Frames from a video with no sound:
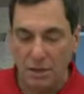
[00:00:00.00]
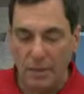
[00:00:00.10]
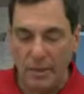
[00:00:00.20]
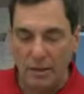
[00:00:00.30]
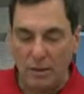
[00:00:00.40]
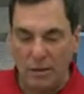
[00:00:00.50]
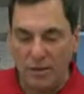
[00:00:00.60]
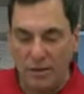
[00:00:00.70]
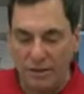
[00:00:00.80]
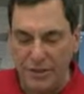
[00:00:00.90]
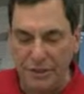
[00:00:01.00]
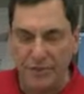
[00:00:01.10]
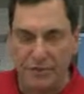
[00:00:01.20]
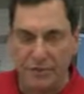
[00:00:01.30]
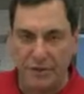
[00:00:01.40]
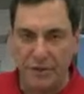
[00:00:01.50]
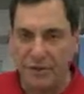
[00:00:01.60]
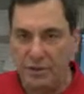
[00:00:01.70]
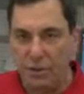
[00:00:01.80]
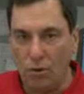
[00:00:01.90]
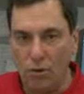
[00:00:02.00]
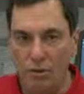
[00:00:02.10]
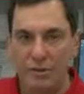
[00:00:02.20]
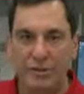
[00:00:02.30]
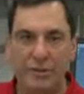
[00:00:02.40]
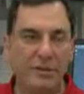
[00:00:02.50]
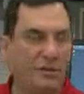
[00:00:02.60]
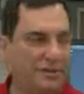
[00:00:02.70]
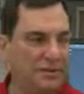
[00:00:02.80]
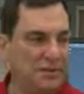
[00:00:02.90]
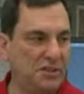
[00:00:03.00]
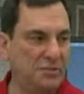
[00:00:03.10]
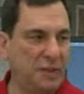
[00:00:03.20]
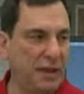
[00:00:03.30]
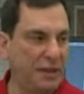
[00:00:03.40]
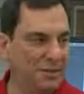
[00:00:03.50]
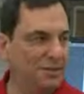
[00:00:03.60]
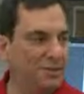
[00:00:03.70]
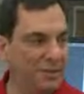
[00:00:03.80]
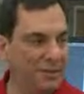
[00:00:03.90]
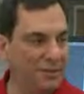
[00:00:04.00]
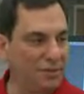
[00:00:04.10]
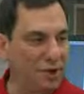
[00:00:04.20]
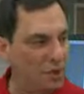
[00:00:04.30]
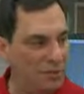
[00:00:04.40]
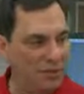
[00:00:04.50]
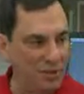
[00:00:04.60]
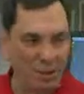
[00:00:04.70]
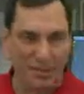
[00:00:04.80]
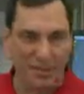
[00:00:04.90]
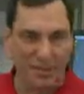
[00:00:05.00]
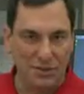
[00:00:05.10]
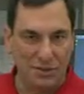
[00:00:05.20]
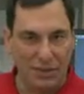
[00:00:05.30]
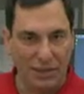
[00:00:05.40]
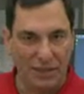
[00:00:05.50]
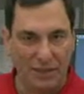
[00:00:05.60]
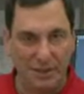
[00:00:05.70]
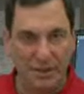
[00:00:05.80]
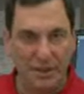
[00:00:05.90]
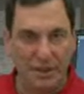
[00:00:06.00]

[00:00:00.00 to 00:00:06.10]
about all the different haunted spots and ghost sightings and